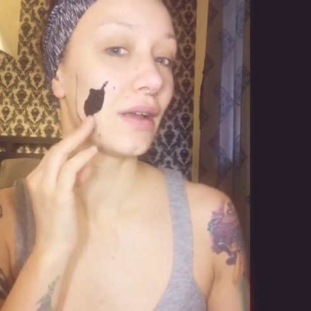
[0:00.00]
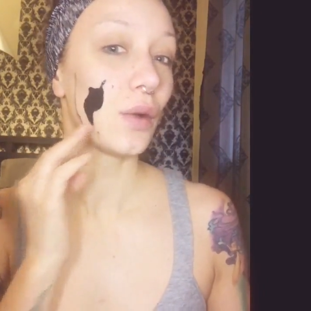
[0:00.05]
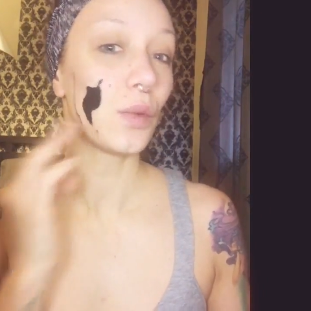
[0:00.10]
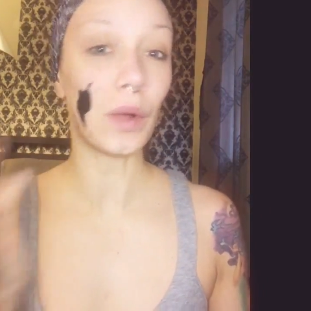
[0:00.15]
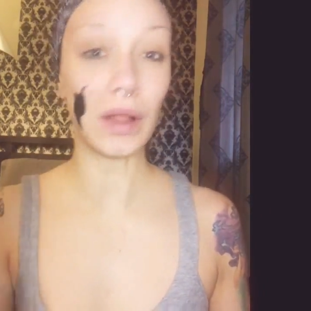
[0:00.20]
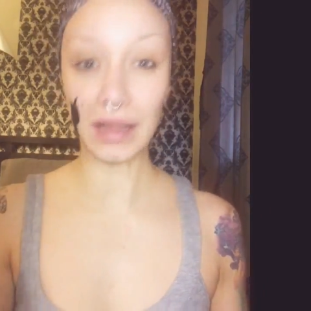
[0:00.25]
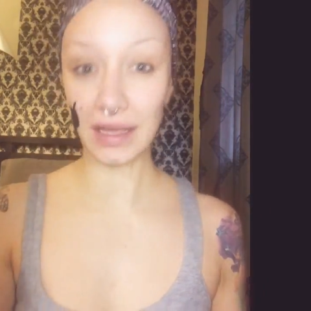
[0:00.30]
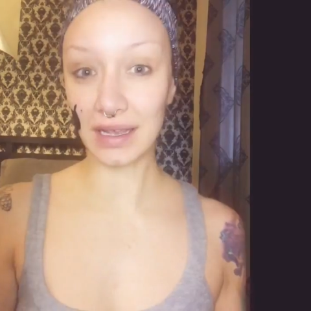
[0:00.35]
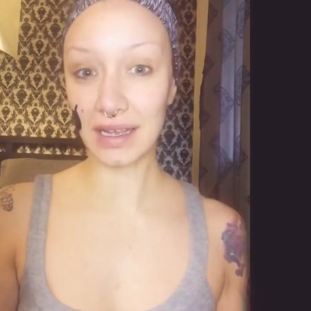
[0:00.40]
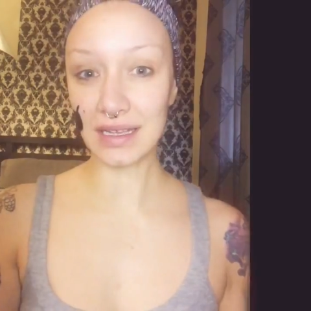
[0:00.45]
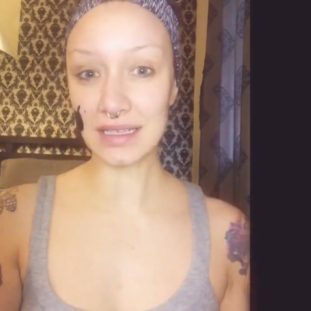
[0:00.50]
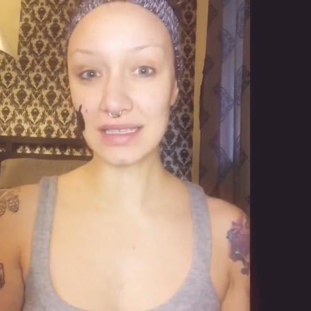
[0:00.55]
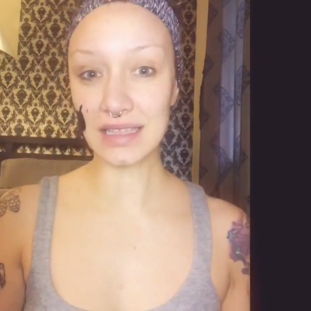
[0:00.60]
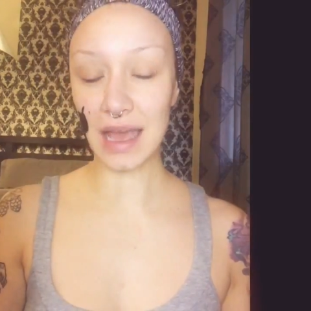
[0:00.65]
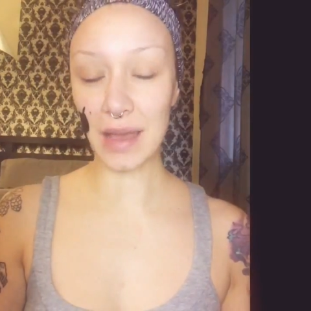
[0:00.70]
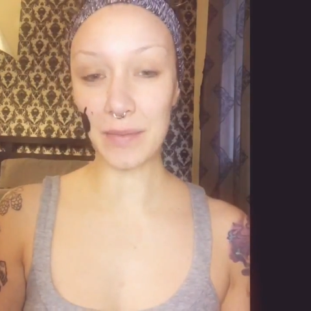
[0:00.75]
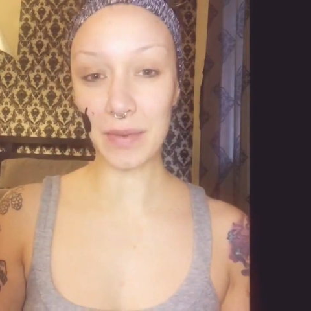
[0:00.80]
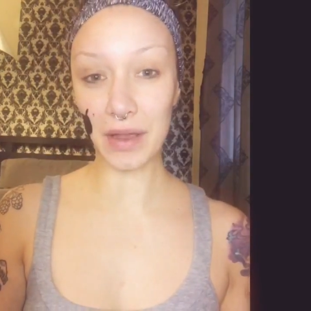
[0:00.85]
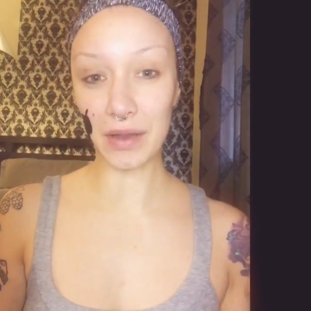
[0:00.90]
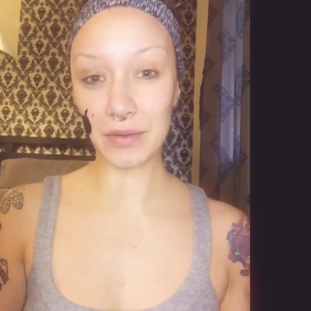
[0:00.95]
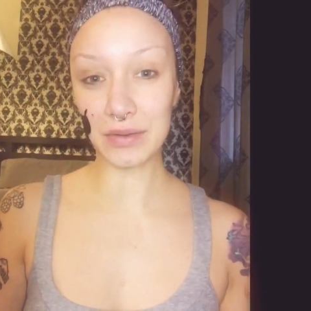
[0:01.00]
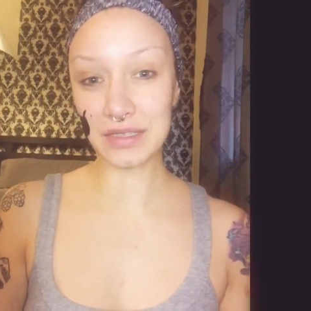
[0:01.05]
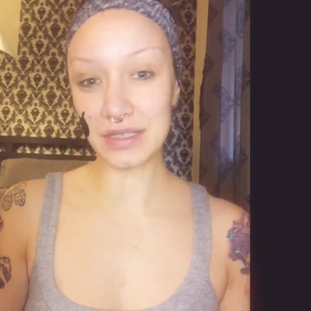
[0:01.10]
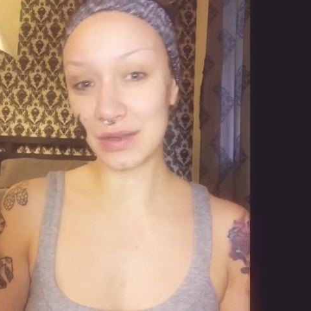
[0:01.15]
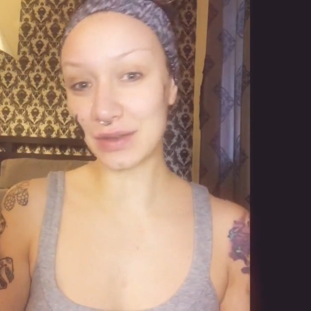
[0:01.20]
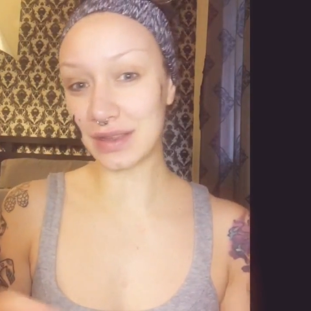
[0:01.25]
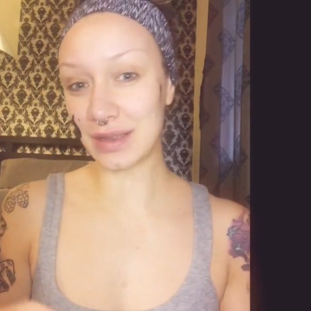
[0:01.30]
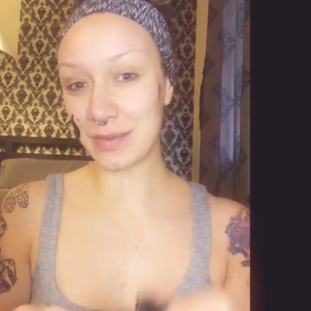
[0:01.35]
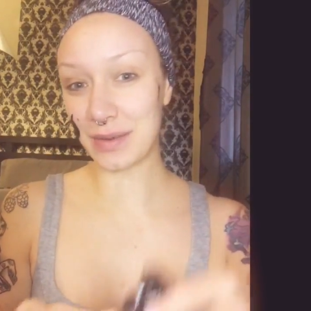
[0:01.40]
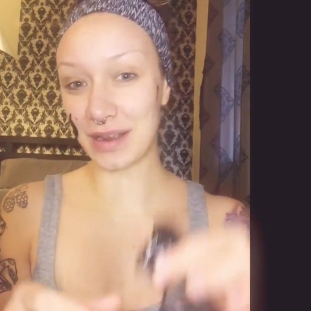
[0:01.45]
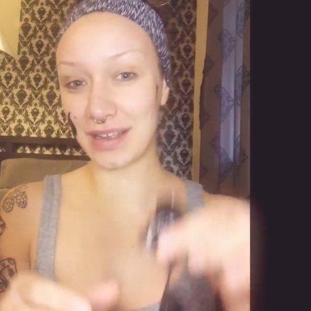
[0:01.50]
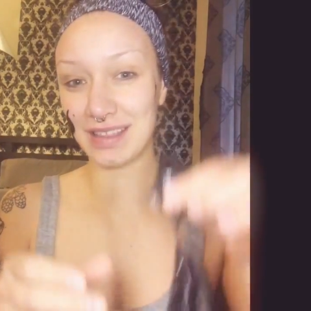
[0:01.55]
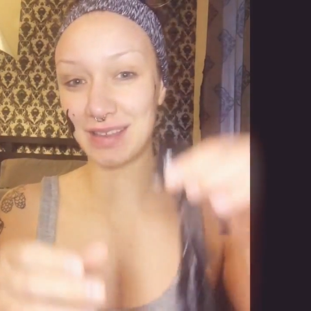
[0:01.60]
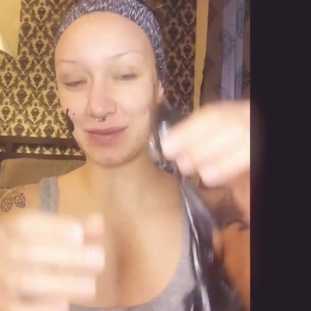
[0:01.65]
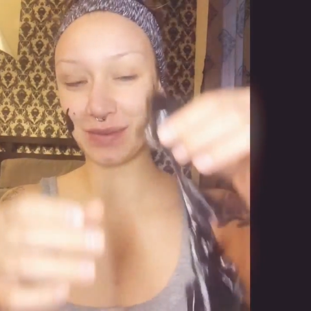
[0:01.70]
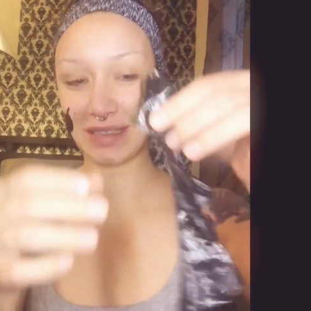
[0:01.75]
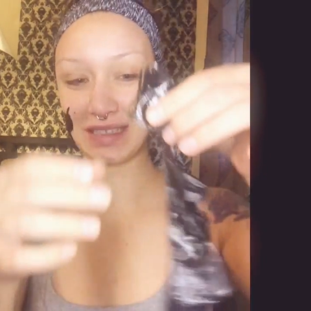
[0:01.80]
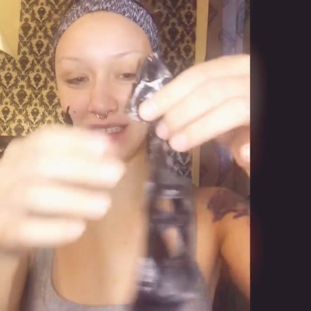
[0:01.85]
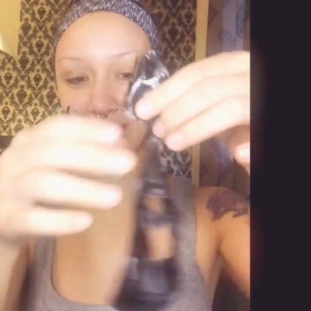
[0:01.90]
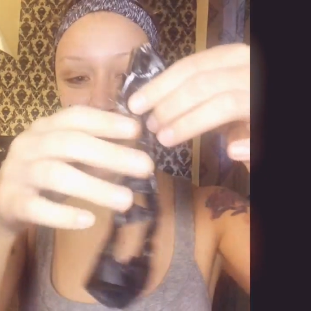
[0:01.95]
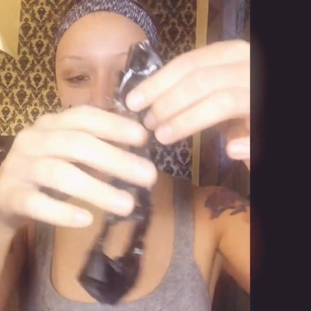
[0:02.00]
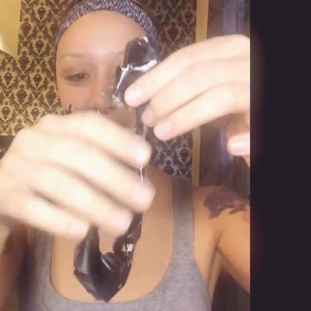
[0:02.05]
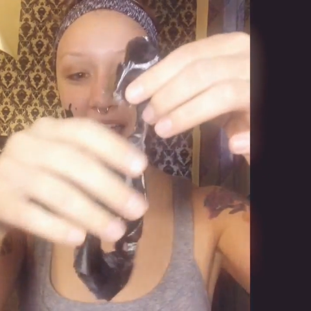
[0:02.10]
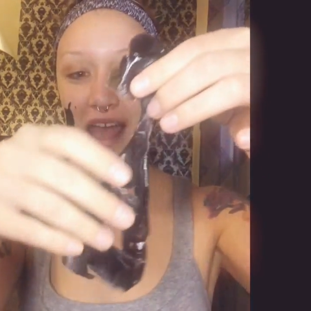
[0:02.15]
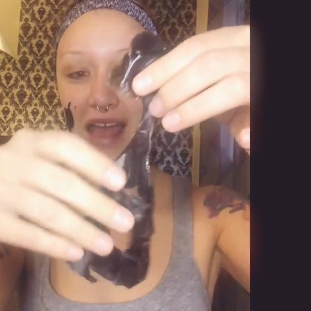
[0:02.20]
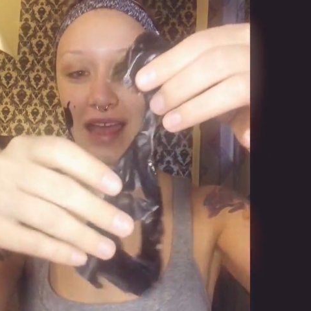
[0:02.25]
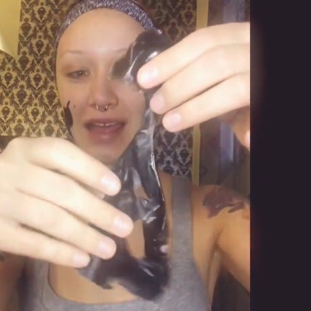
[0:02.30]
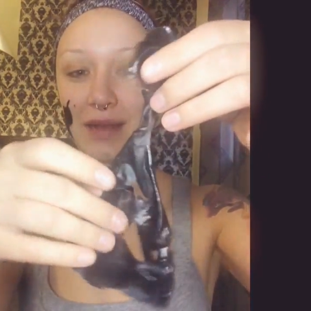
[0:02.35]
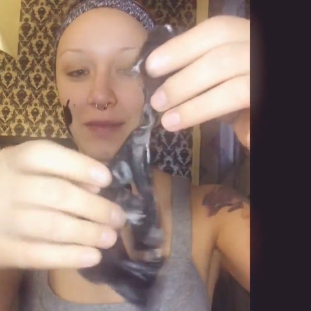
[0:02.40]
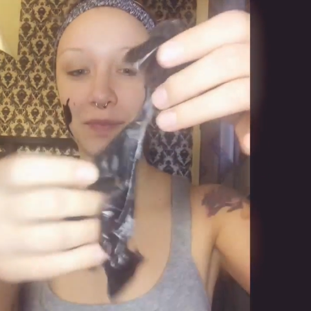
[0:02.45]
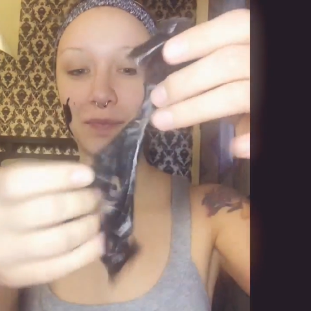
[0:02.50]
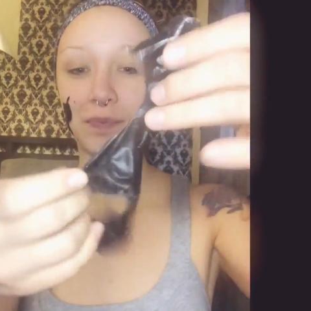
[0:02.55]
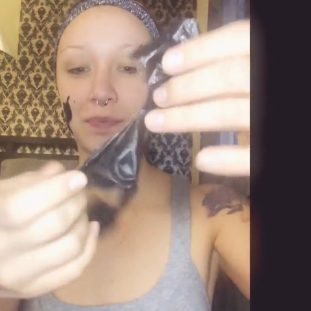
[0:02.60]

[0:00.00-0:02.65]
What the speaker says: Well, I guess that part was the only part that wasn't dry.